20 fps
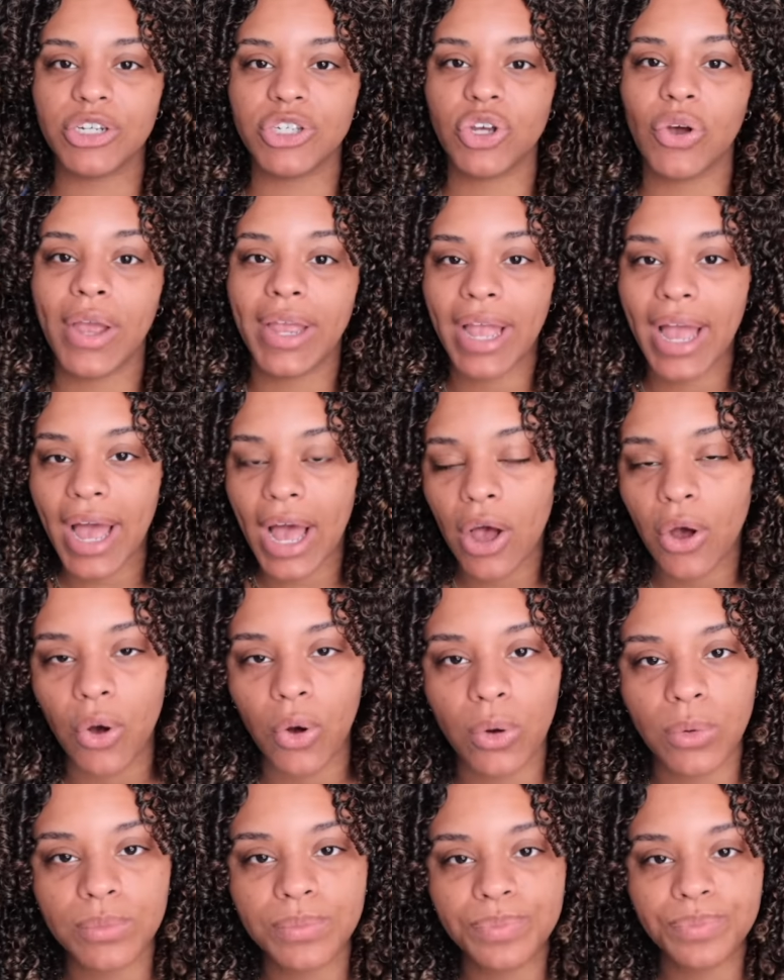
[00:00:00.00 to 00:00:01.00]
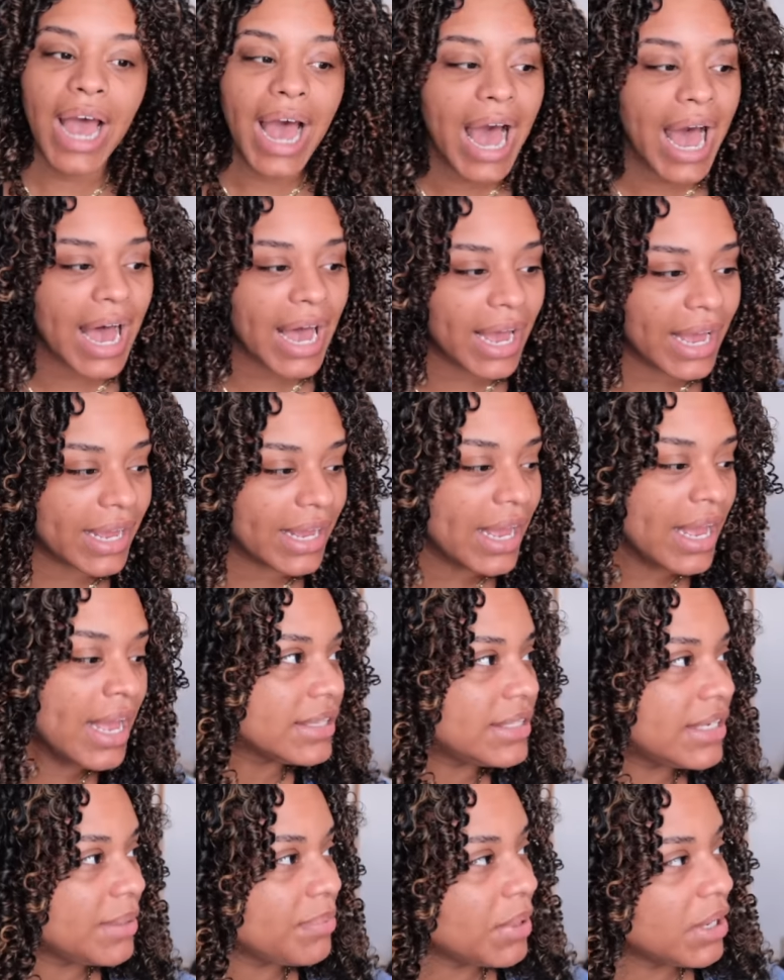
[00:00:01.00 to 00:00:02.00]
So I got home, I
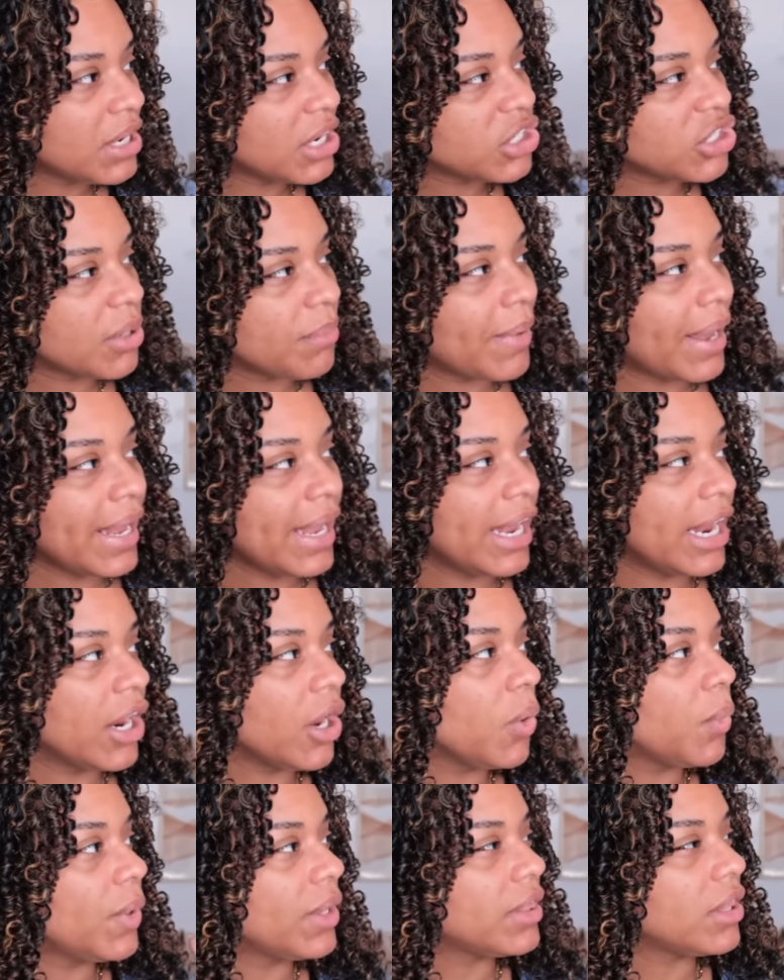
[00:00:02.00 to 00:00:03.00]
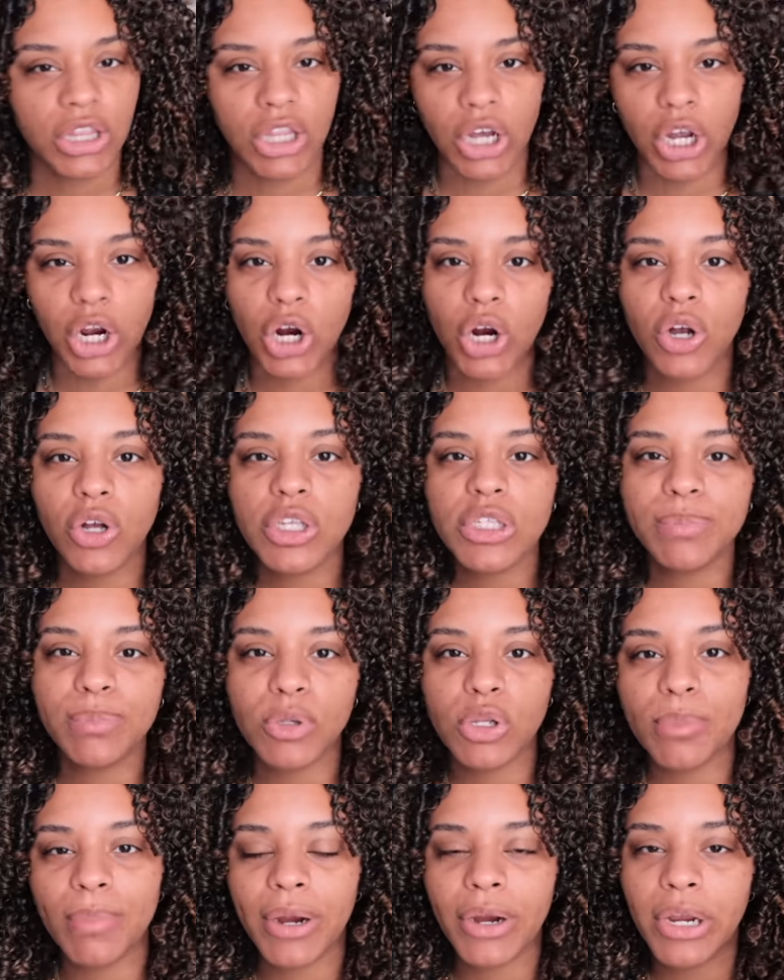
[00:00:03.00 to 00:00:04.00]
deep conditioned my hair with the Curls
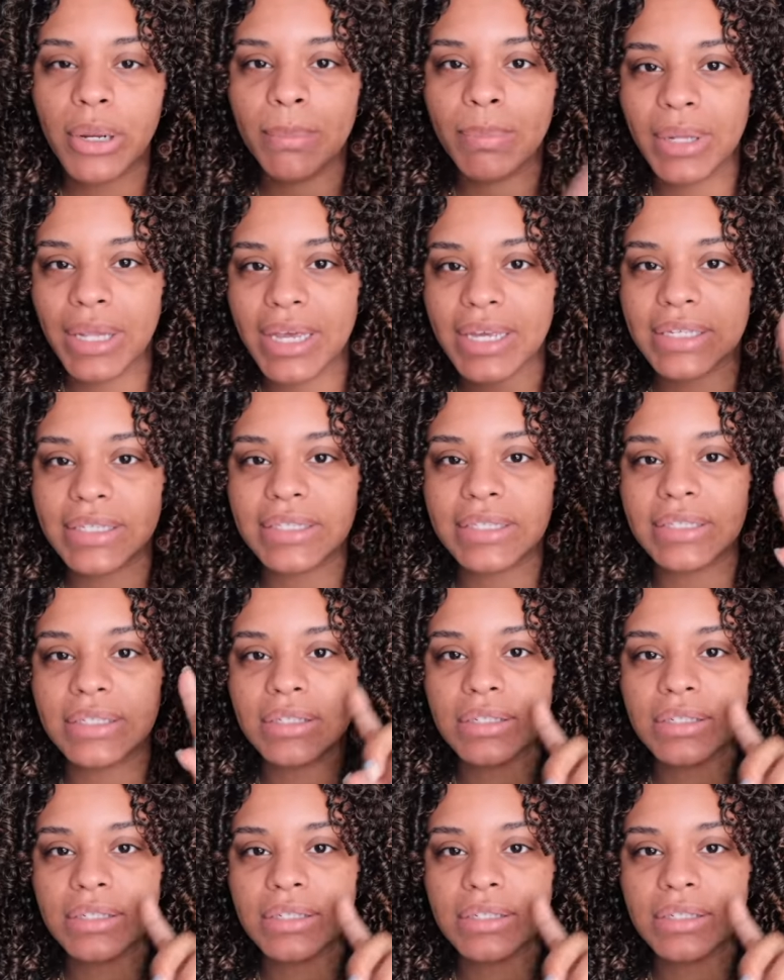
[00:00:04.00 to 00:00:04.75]
Blueberry Bliss